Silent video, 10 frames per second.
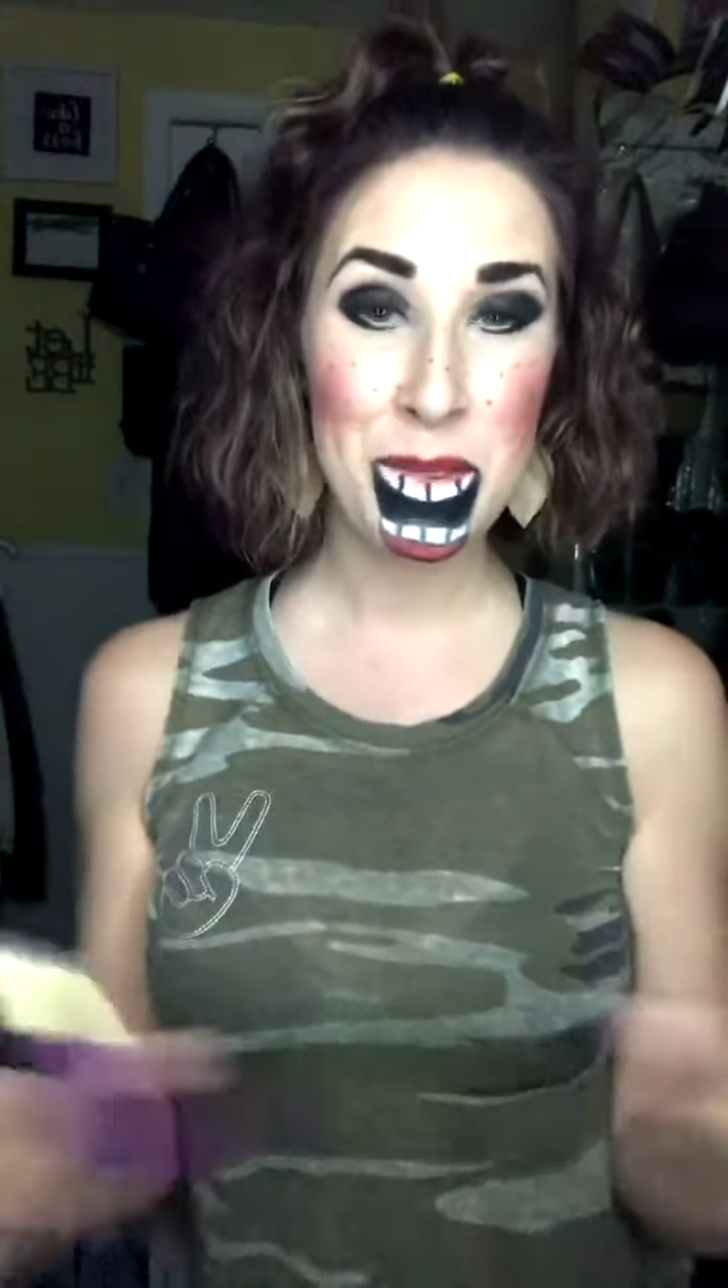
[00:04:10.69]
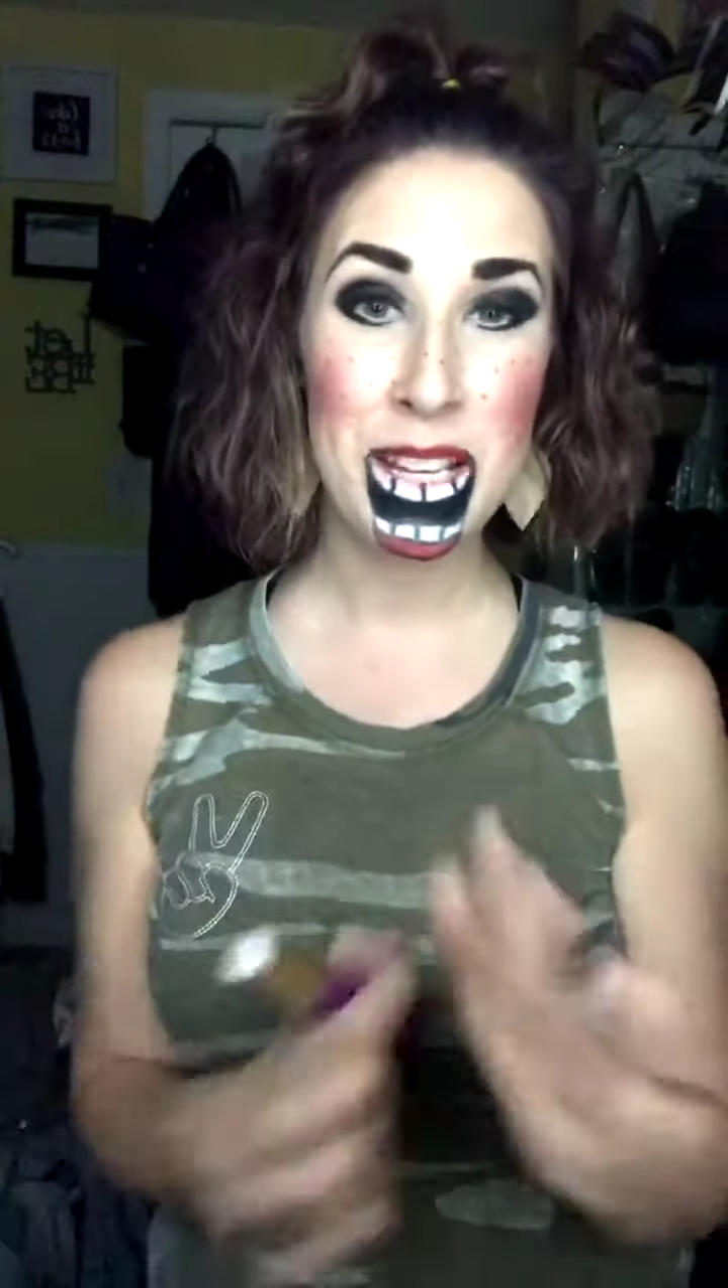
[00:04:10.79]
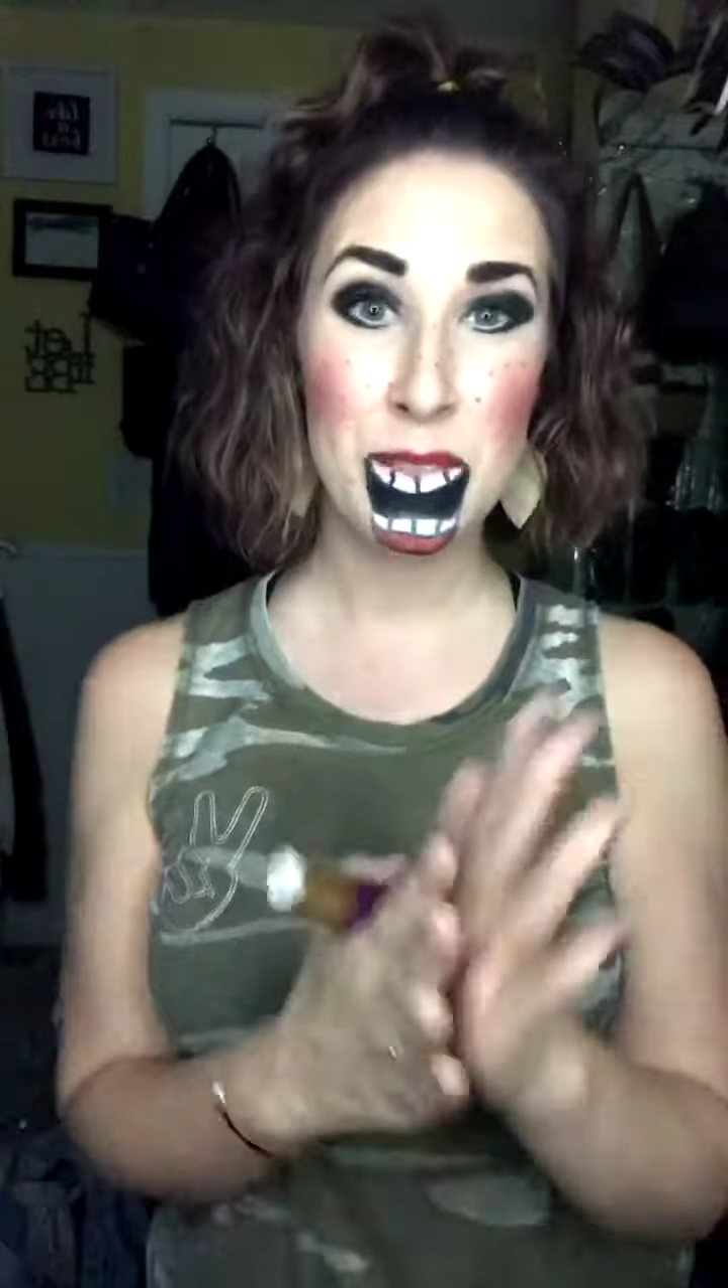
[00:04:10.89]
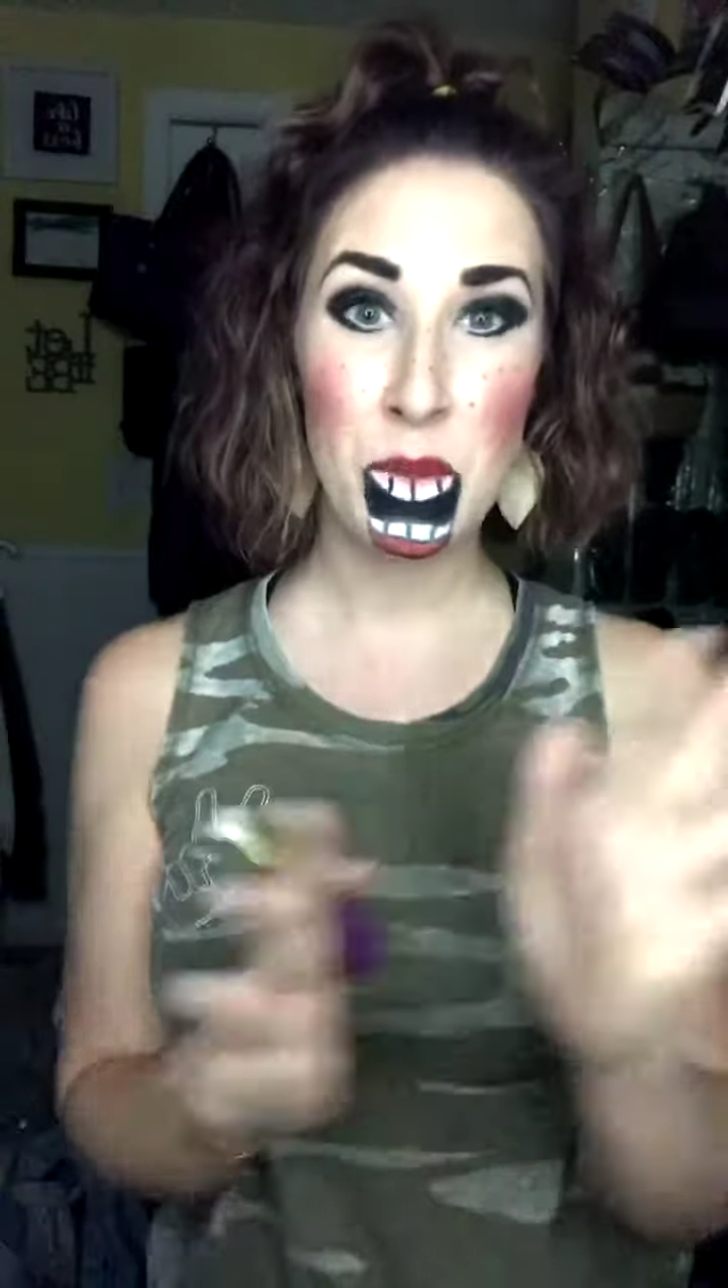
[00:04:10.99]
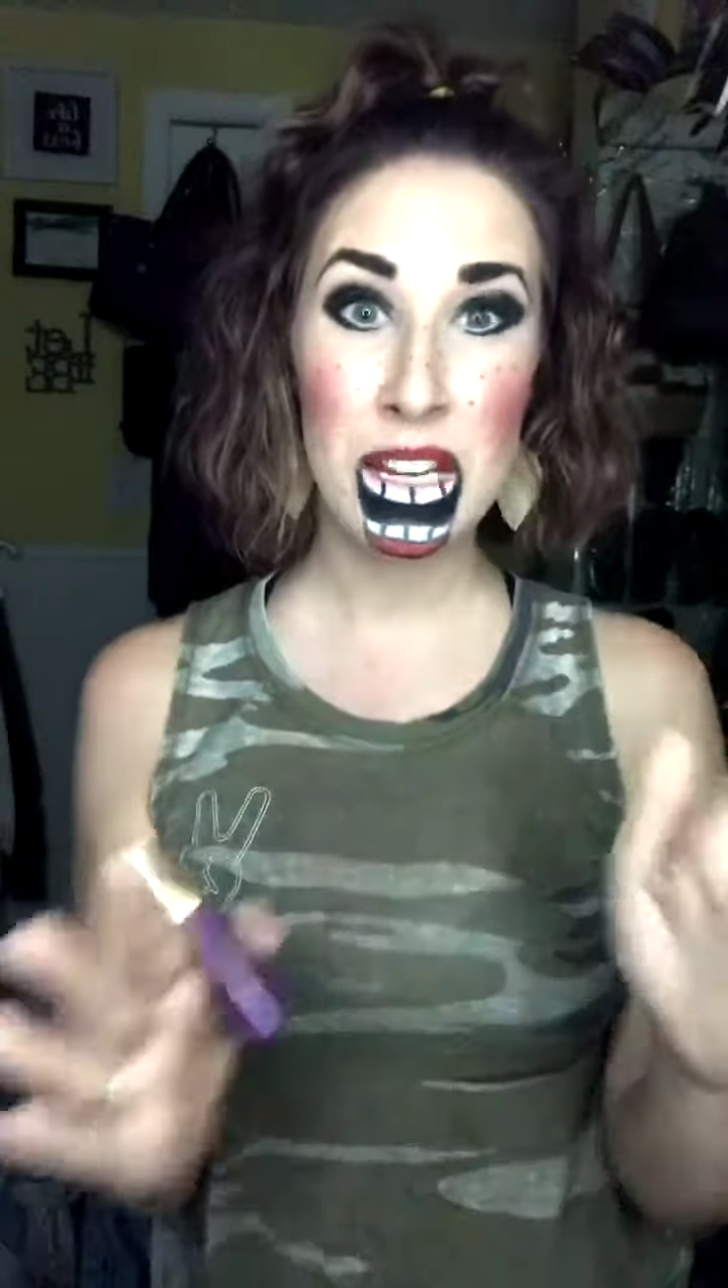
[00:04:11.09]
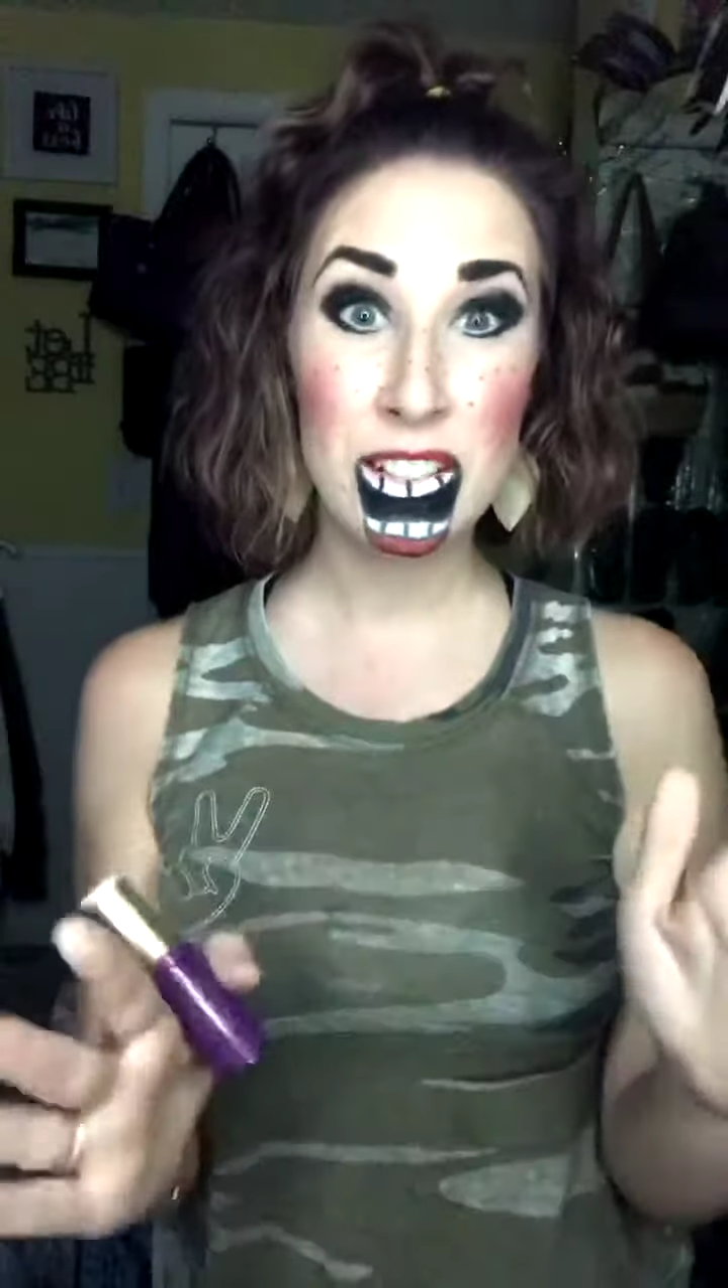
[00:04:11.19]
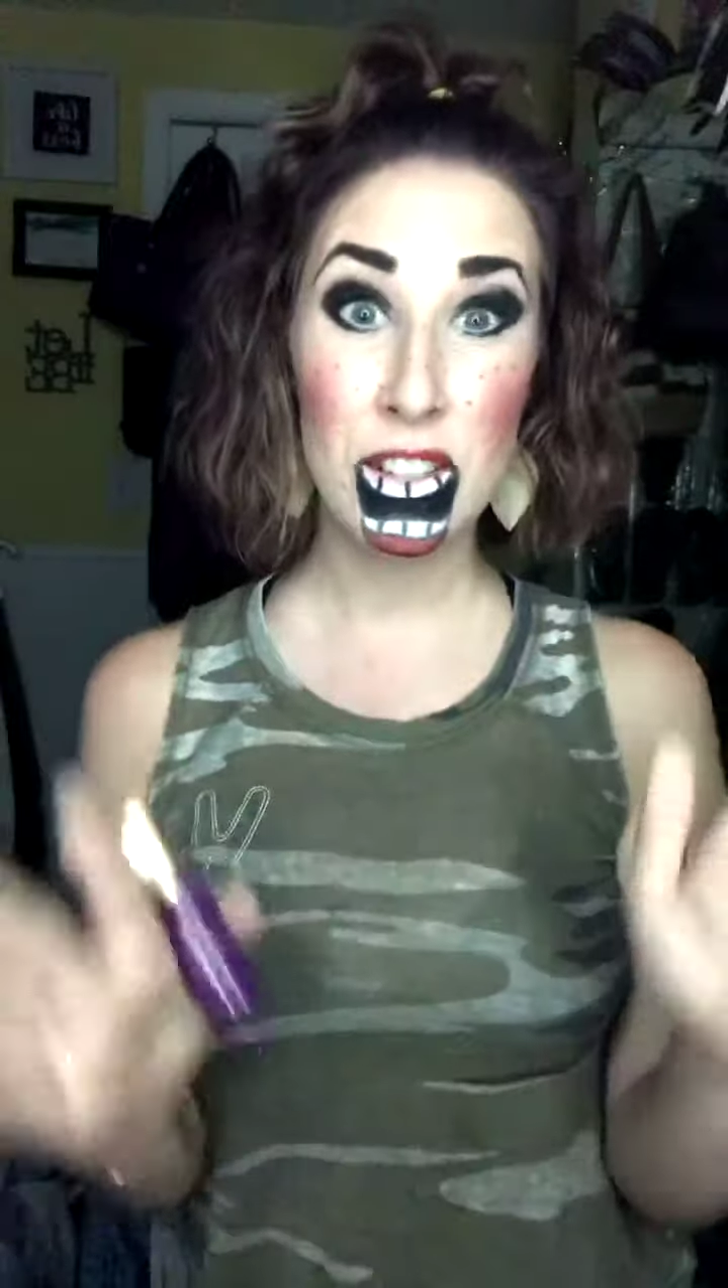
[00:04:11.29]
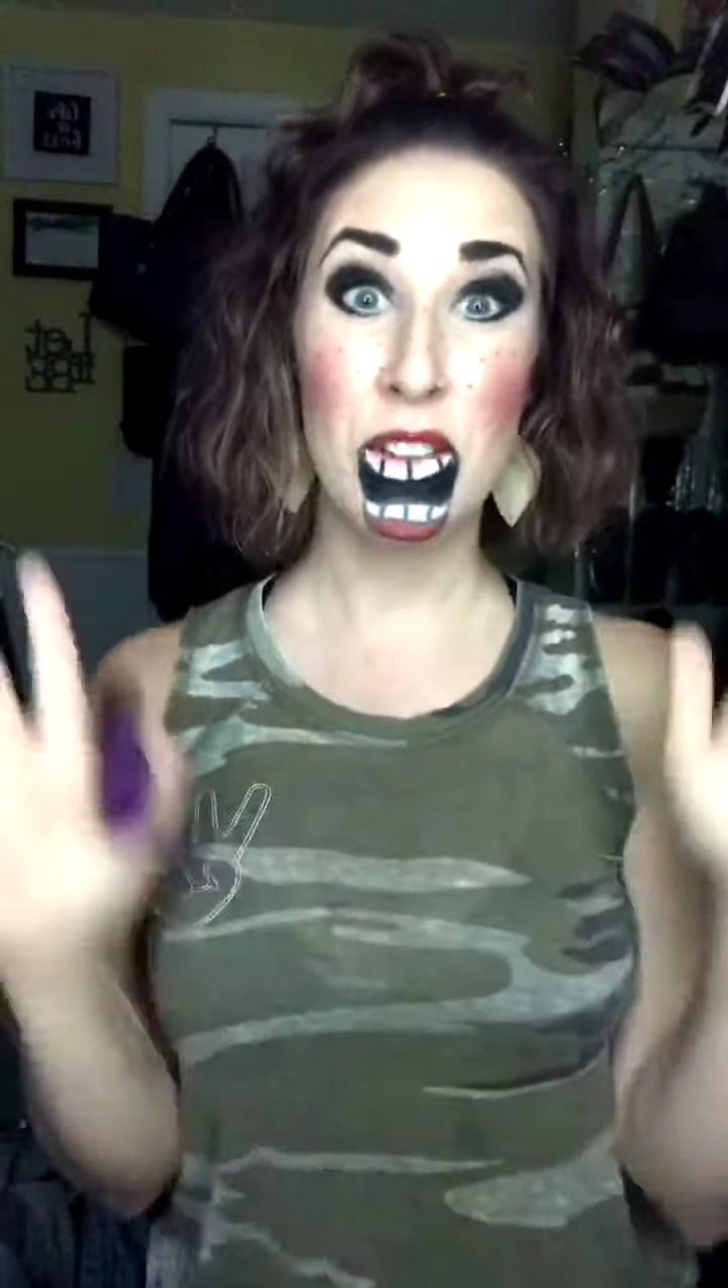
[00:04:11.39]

because Benny's